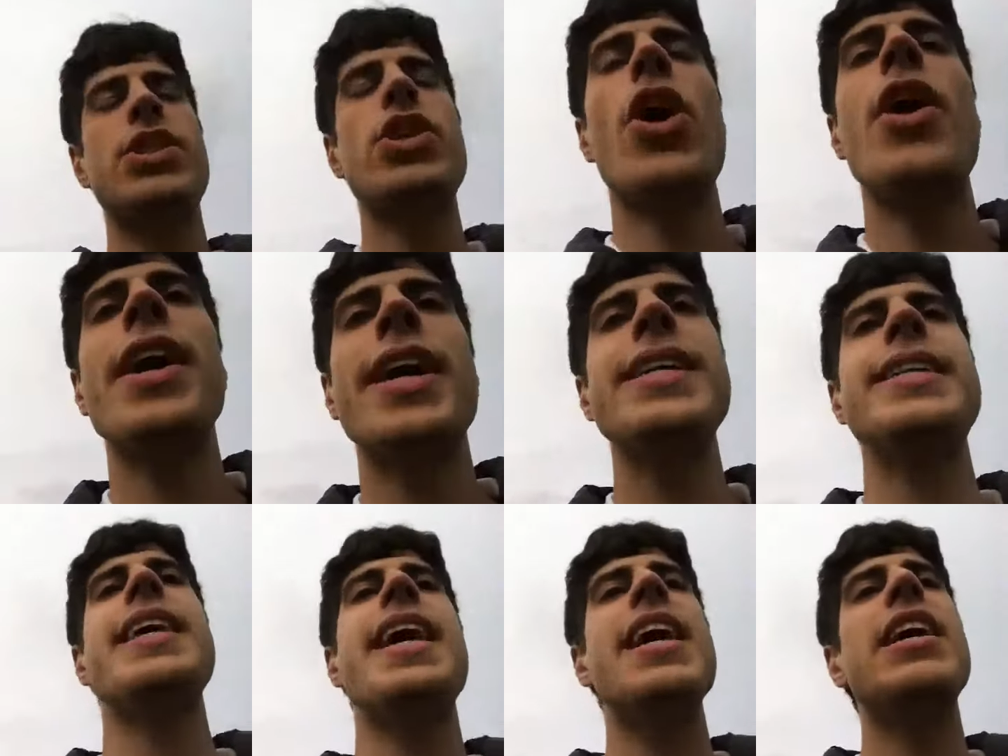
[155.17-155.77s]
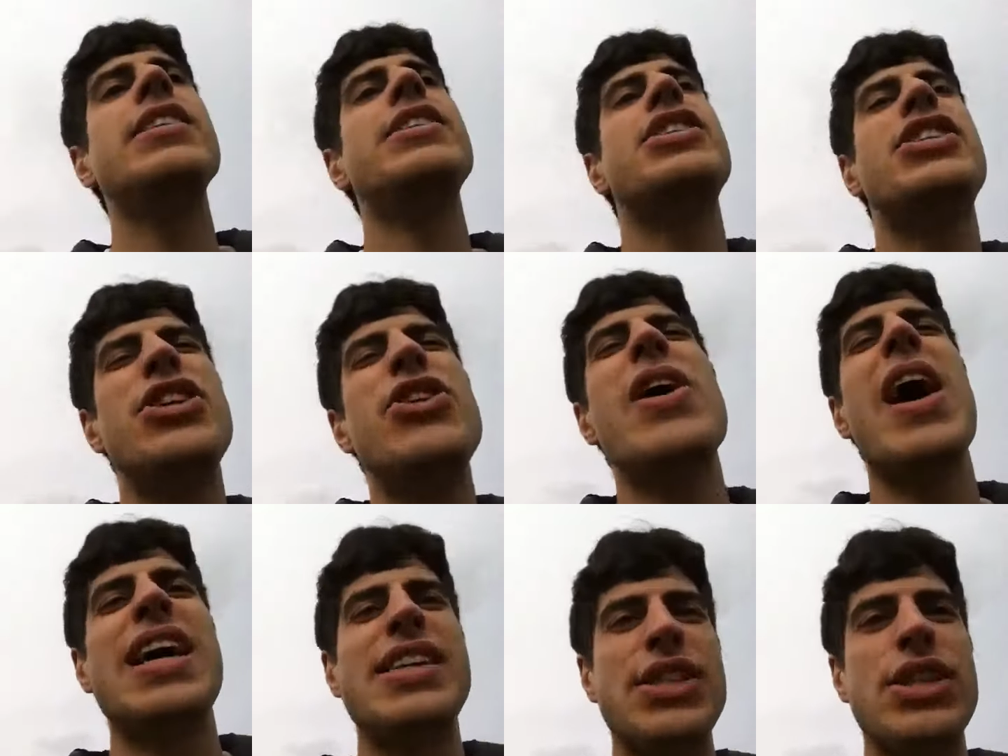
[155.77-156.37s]
Sonic and Tails,
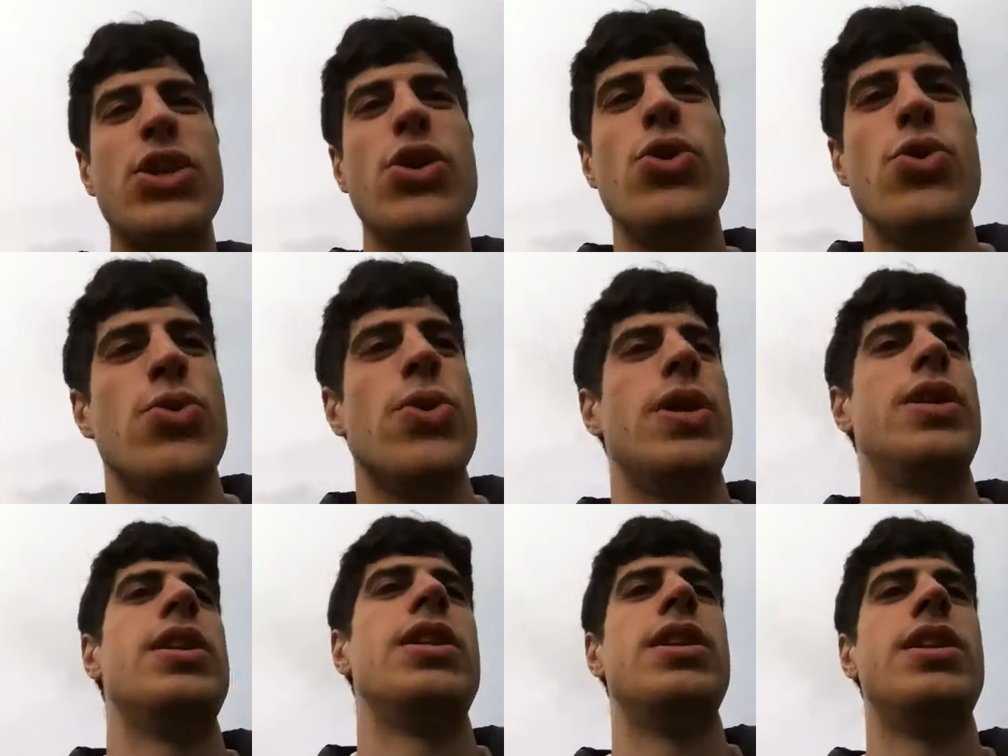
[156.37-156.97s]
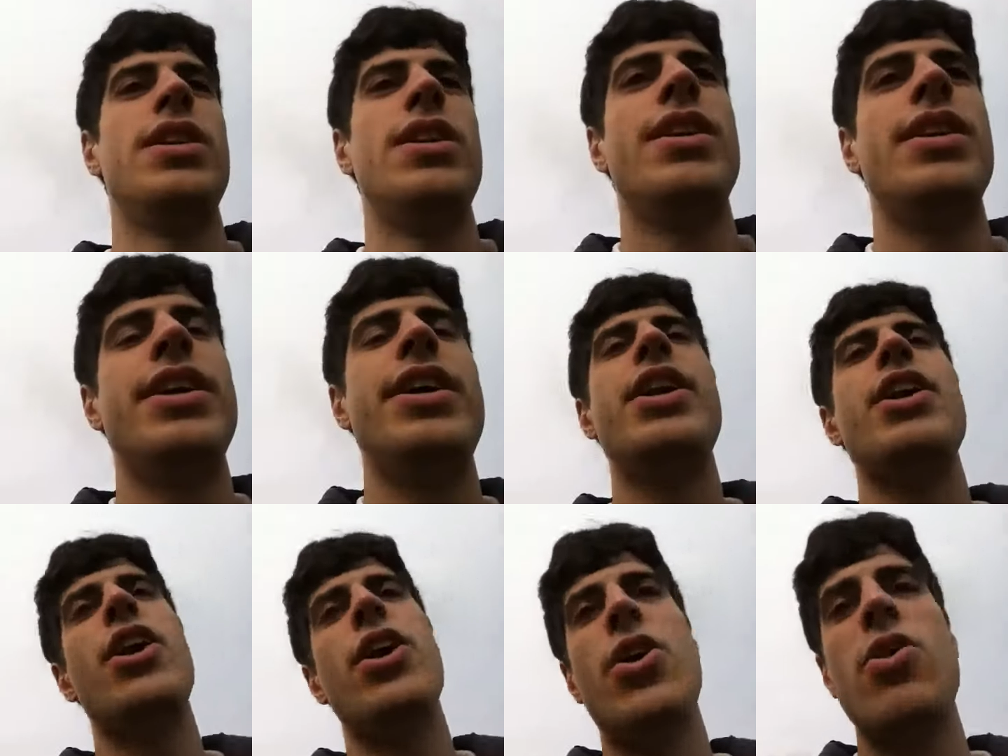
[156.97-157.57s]
you guys are cool.
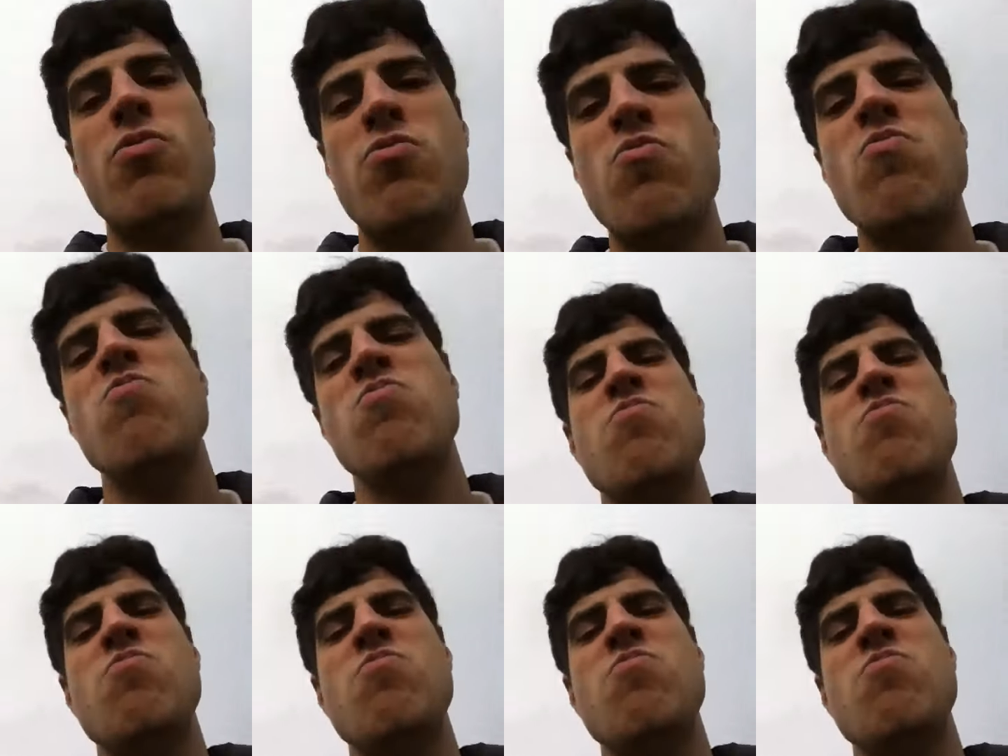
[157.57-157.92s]
You know?